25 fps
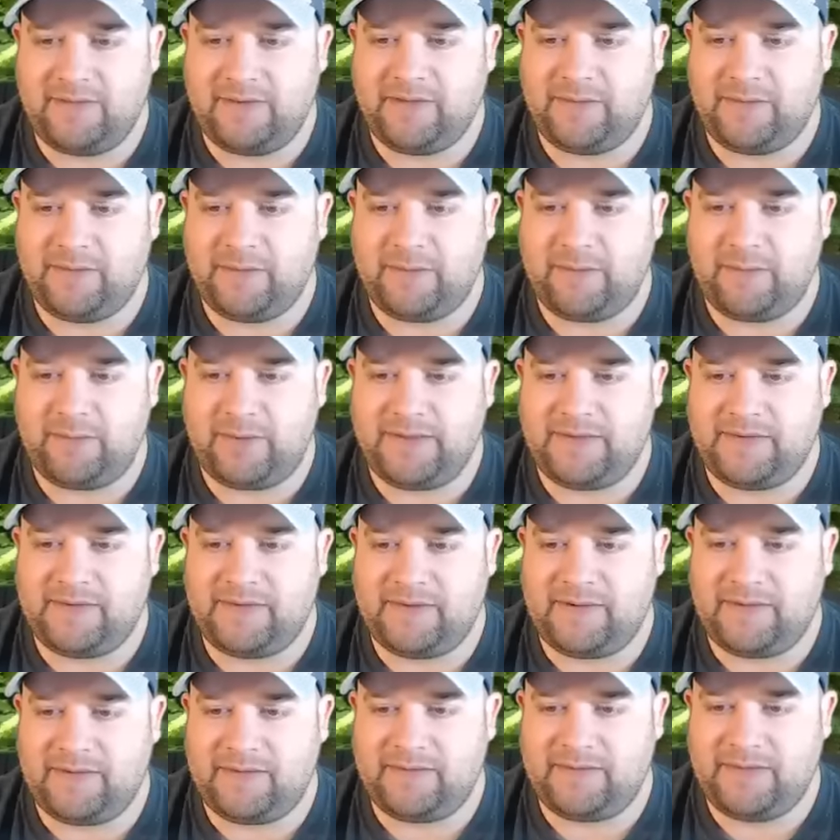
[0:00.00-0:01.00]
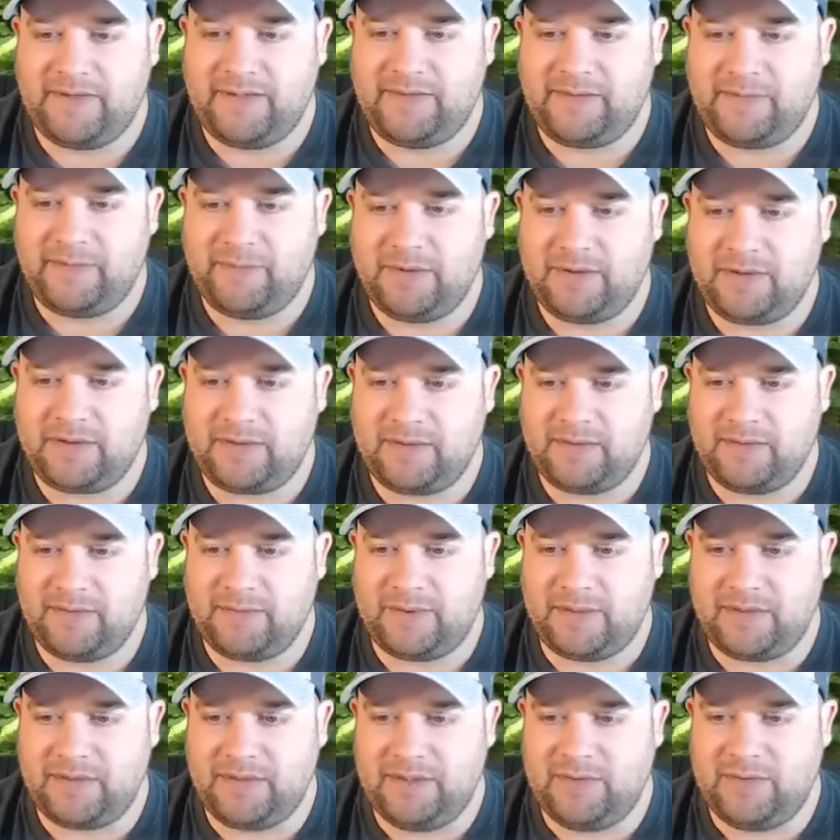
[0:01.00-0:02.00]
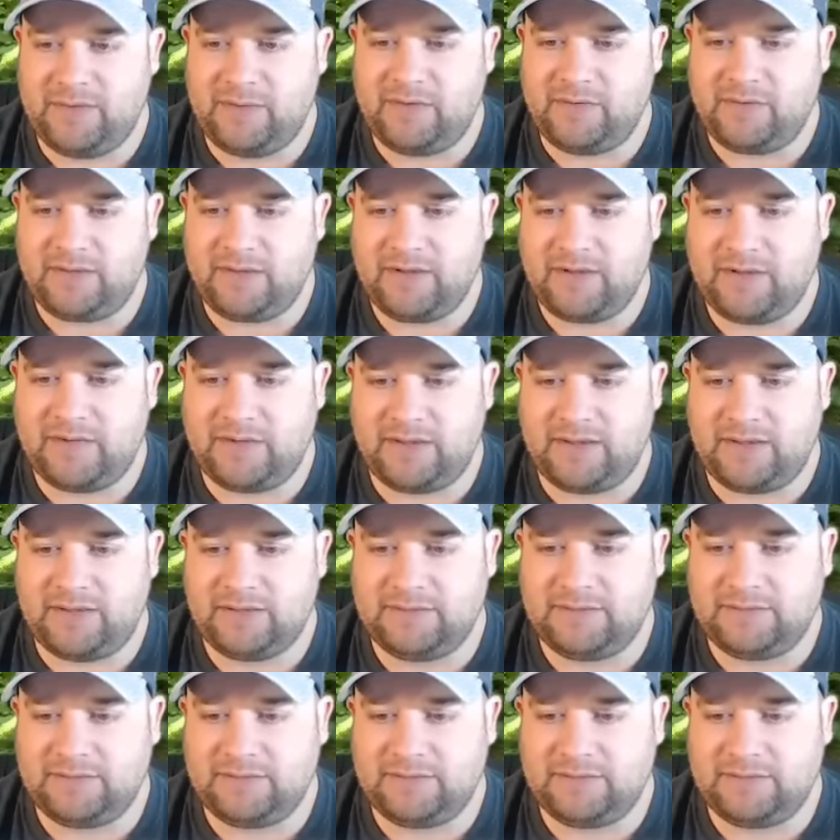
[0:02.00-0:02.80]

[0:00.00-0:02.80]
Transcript: with Brett's on Facebook, but he won't go on.